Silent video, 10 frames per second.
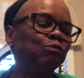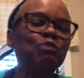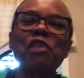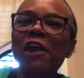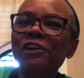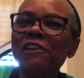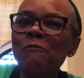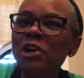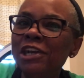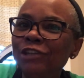That'll give
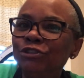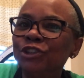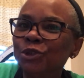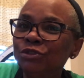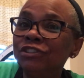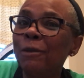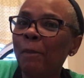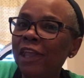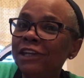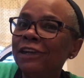me an excuse to
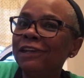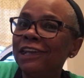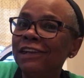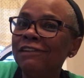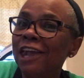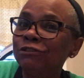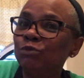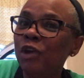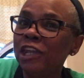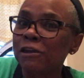make it again next week.